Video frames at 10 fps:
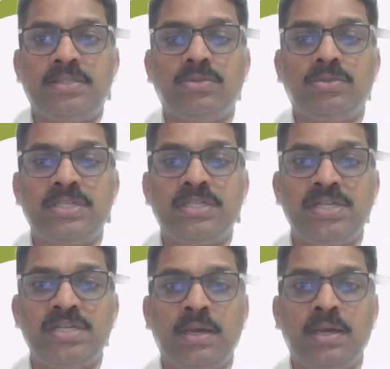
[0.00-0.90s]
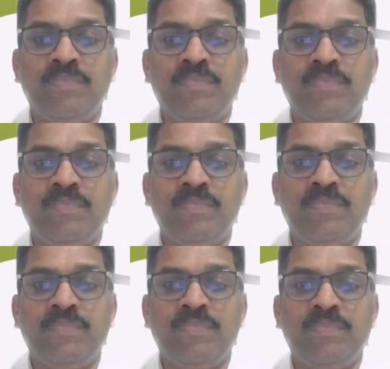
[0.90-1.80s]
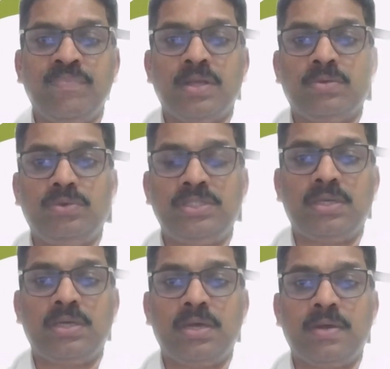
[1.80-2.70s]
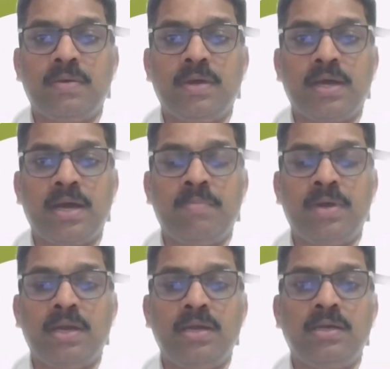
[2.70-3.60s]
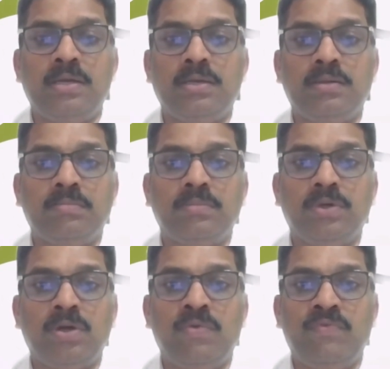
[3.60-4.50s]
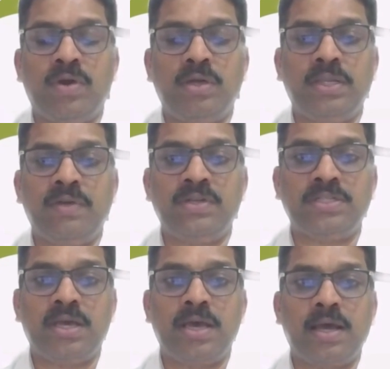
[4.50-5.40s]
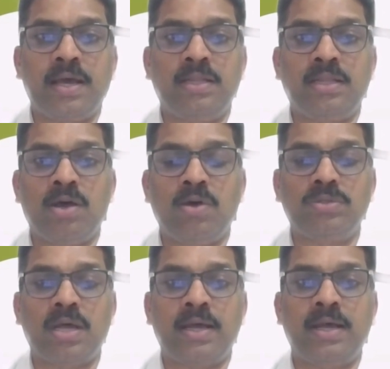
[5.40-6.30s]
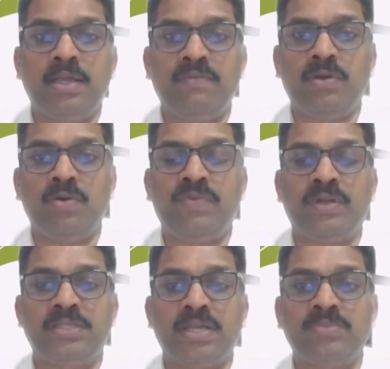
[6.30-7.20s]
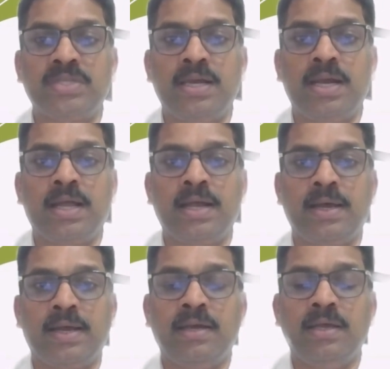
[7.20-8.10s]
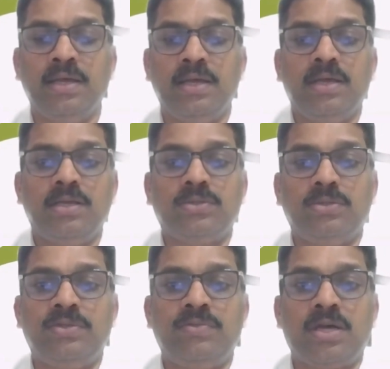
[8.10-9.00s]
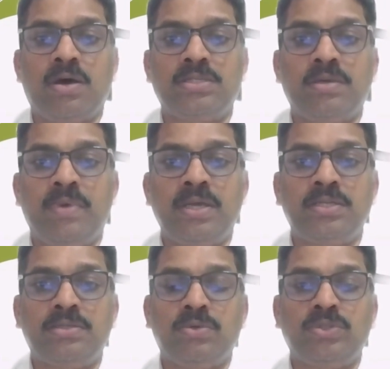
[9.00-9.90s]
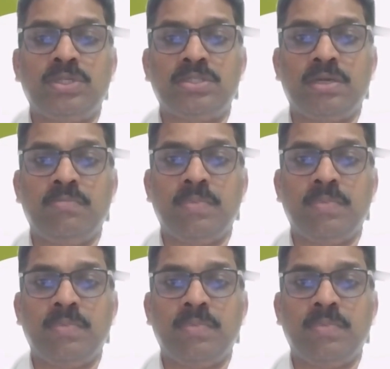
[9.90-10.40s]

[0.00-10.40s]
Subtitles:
So due to this economical downfall, they will stay again in the house. Again, they will go for the same cycle again and again. So it will cause a major social stigma.